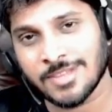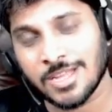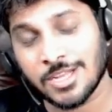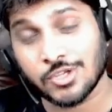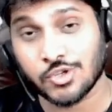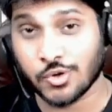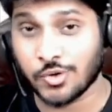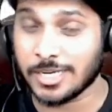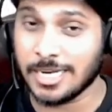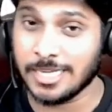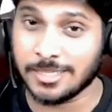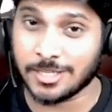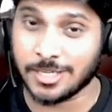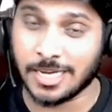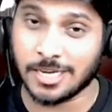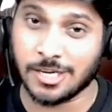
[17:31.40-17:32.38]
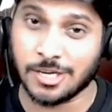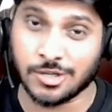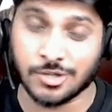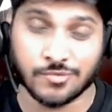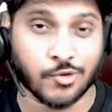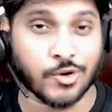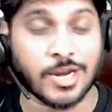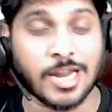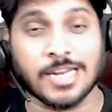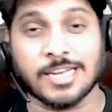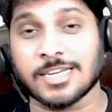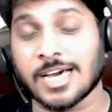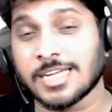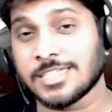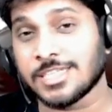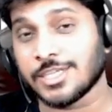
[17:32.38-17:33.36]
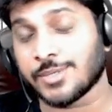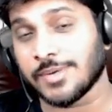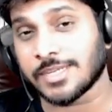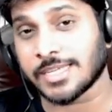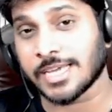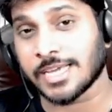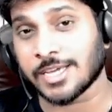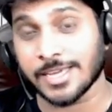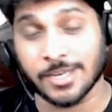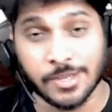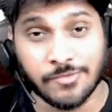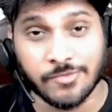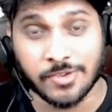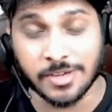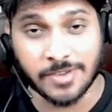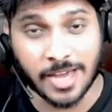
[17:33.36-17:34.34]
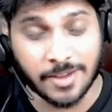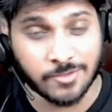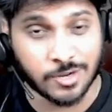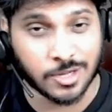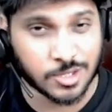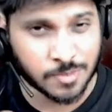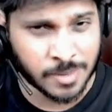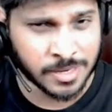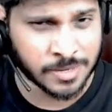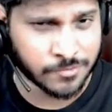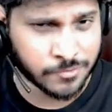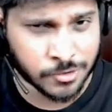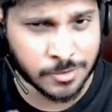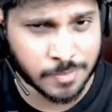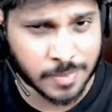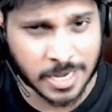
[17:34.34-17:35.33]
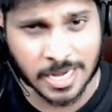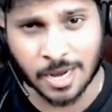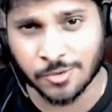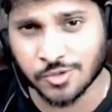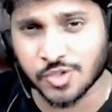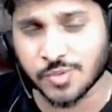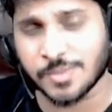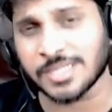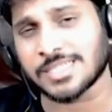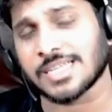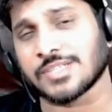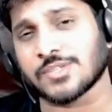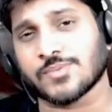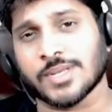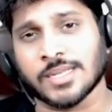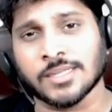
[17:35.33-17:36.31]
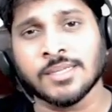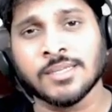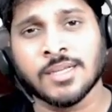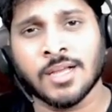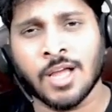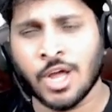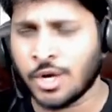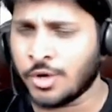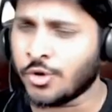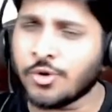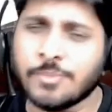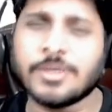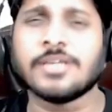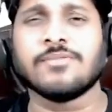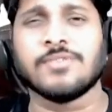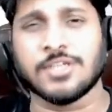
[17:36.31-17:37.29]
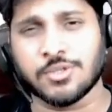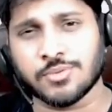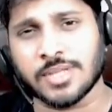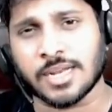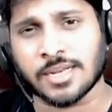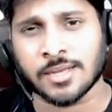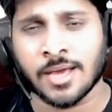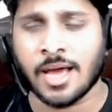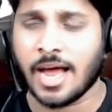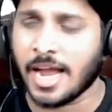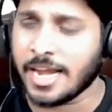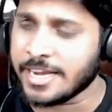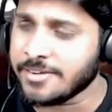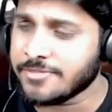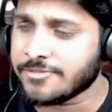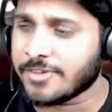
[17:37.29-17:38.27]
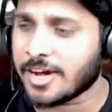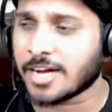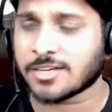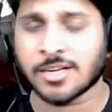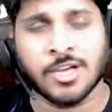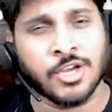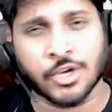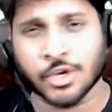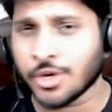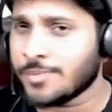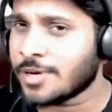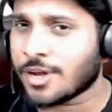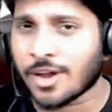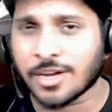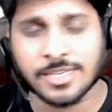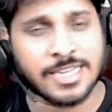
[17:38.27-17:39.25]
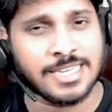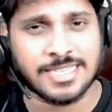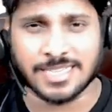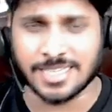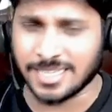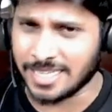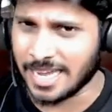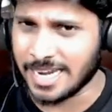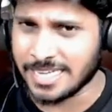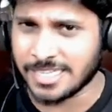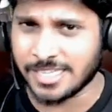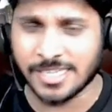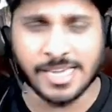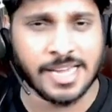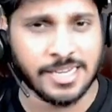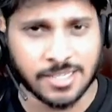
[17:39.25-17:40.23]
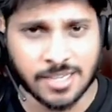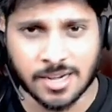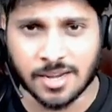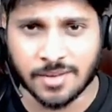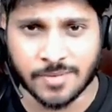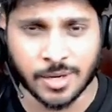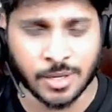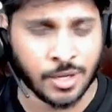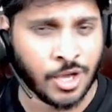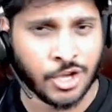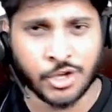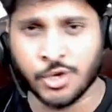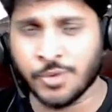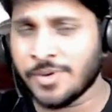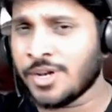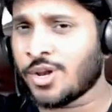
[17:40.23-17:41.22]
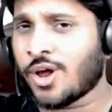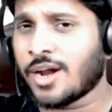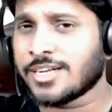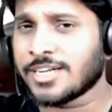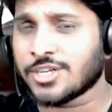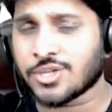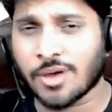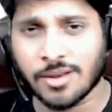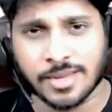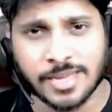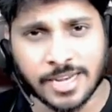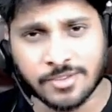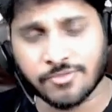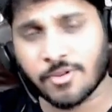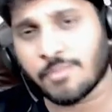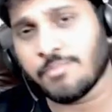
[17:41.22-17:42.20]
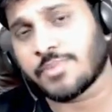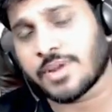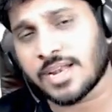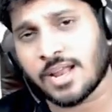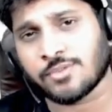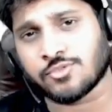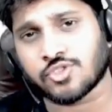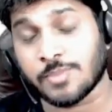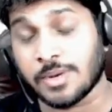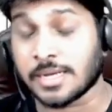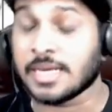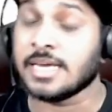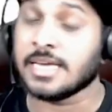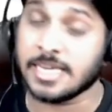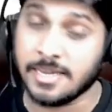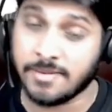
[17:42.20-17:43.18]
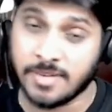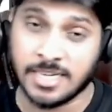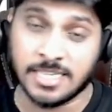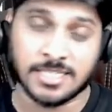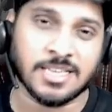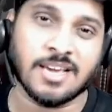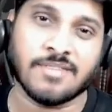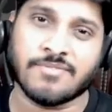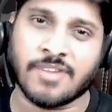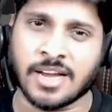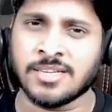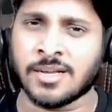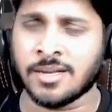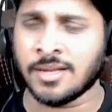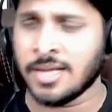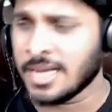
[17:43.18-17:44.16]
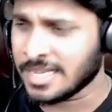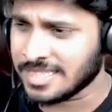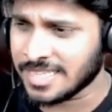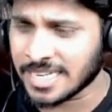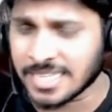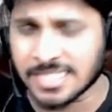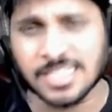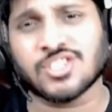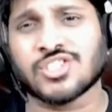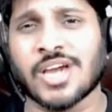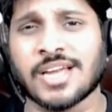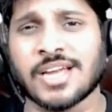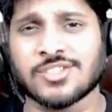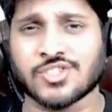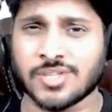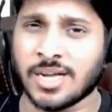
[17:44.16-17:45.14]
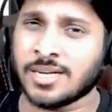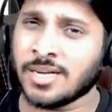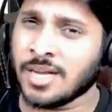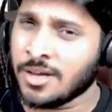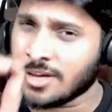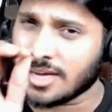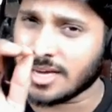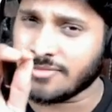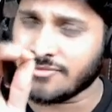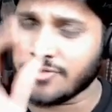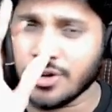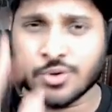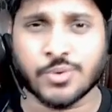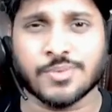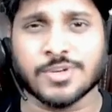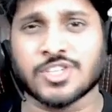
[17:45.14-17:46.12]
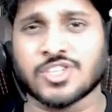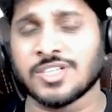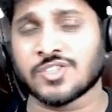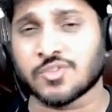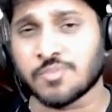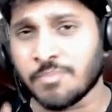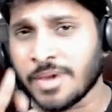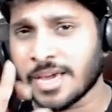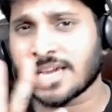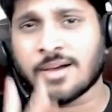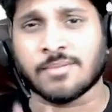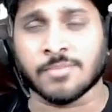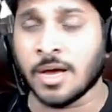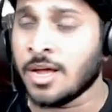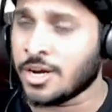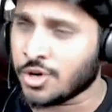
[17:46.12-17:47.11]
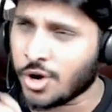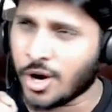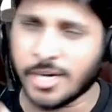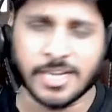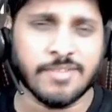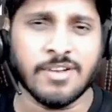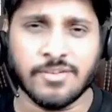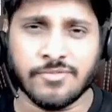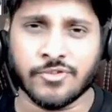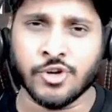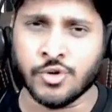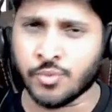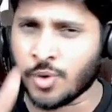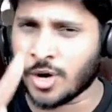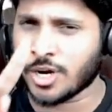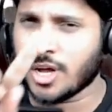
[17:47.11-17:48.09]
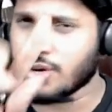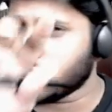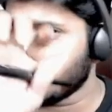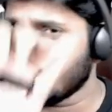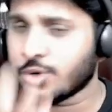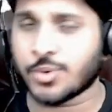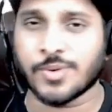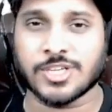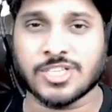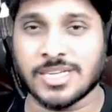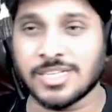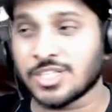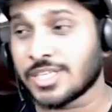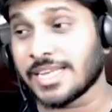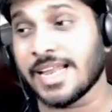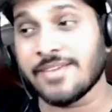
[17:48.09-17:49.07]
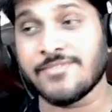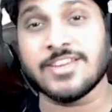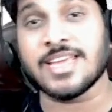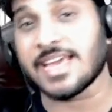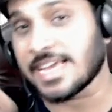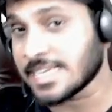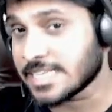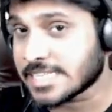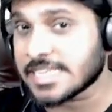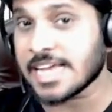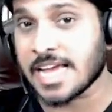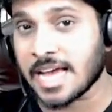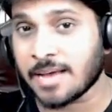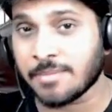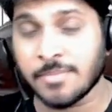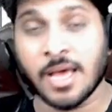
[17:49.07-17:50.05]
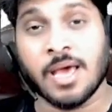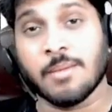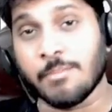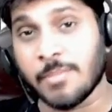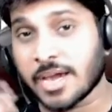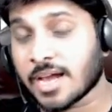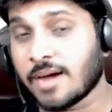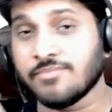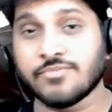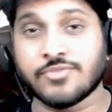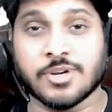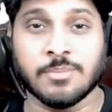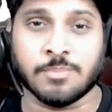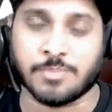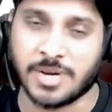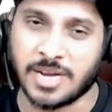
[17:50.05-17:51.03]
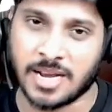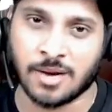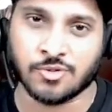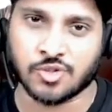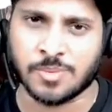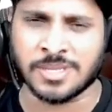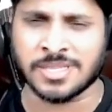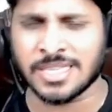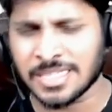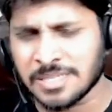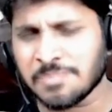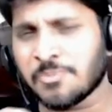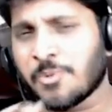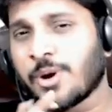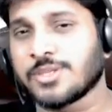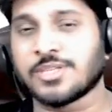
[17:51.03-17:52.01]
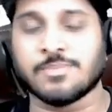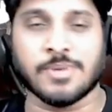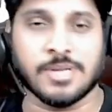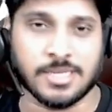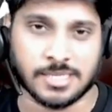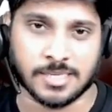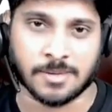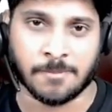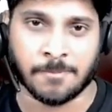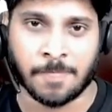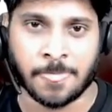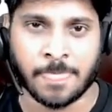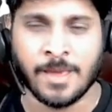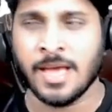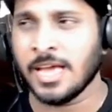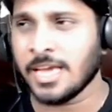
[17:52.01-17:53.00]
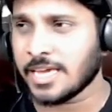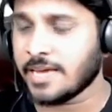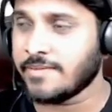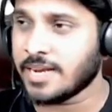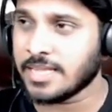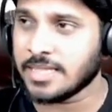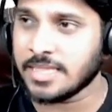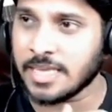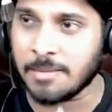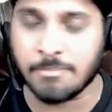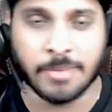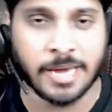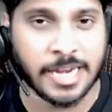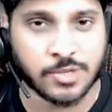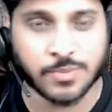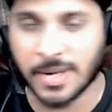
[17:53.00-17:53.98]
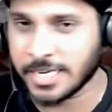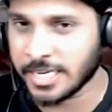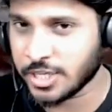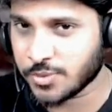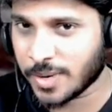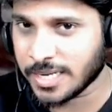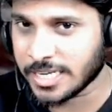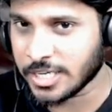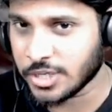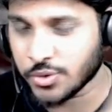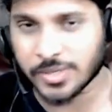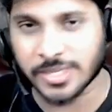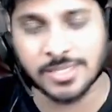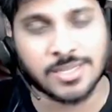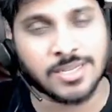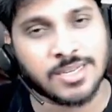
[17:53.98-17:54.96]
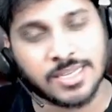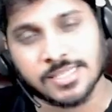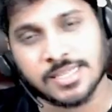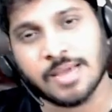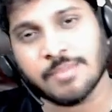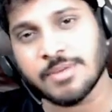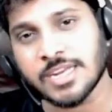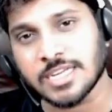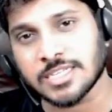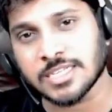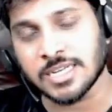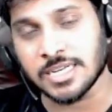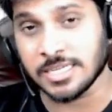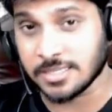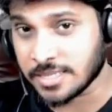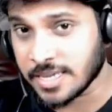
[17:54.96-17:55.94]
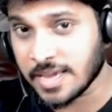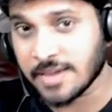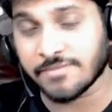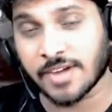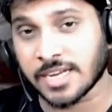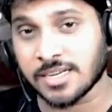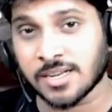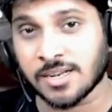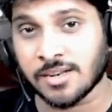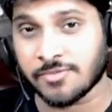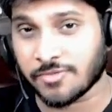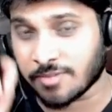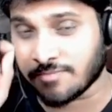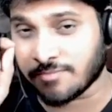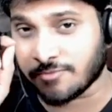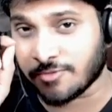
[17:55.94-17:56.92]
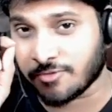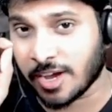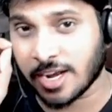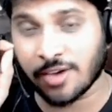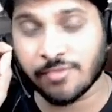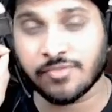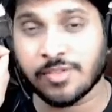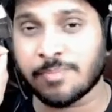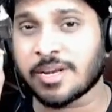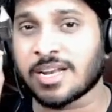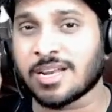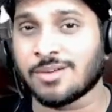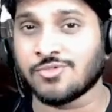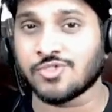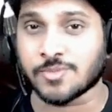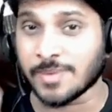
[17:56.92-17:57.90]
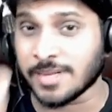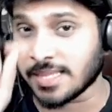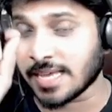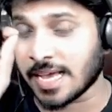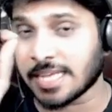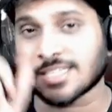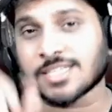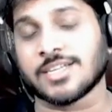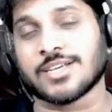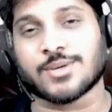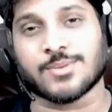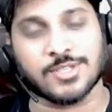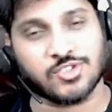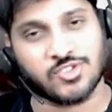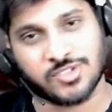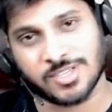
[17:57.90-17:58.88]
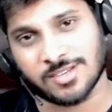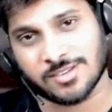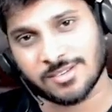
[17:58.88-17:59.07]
Totally 300 to 400 hours it will take if I have to explain full pronouncements as well. Nobody will do that. And in fact, you will not get at CA inter level, you will not at all get from pronouncement. Even at CA final, there is a chance that a few questions may come. Not even few, 1 or 2 questions in every exam may come from pronouncement. There is a possibility. Even in the May 2022 recent examination in CA final, from one of the pronouncement, they asked a question.